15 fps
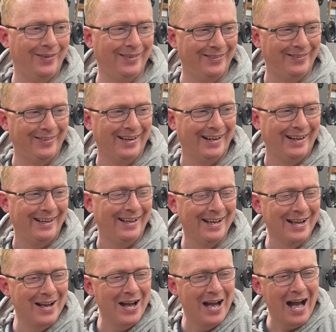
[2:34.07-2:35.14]
right.
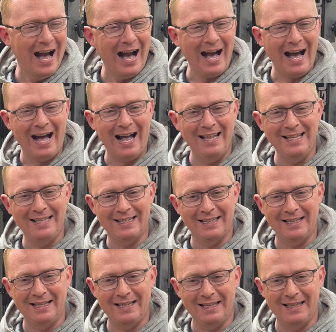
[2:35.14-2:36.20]
And
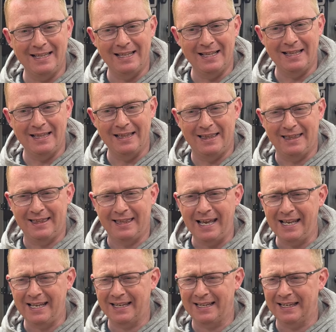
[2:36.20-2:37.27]

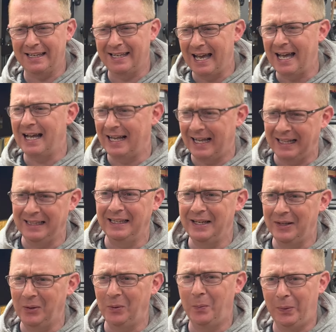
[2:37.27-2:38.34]
they can get a
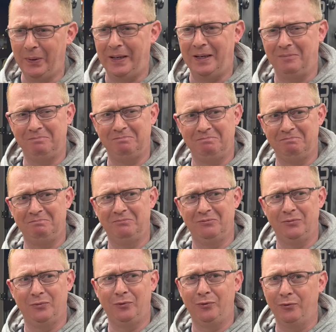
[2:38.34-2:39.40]
little bit
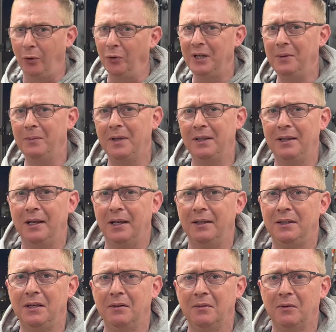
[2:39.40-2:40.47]
funny with you,
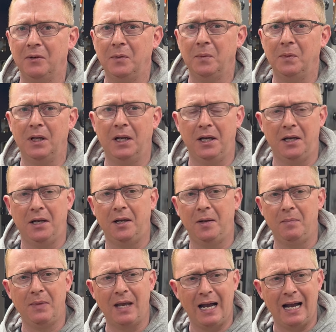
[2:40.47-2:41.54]
you know what
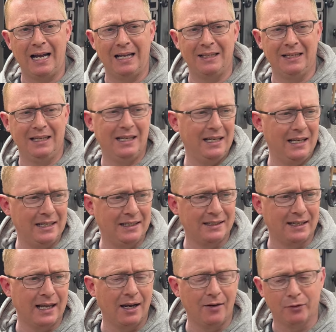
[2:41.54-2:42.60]
I mean? And
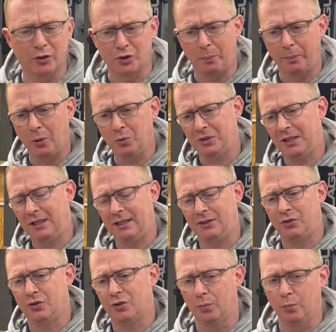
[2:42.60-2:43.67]
it's kind of, because I posted
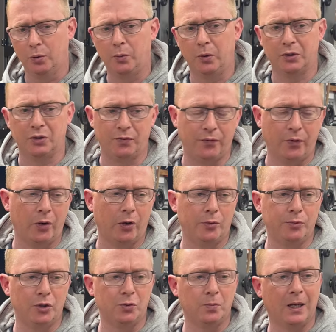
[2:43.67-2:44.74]
these in some woodworkers
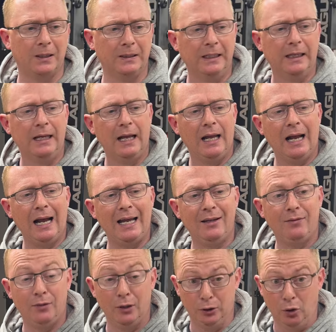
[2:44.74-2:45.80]
forums as well. And
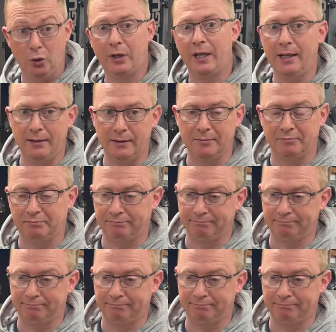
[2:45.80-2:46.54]
if you look in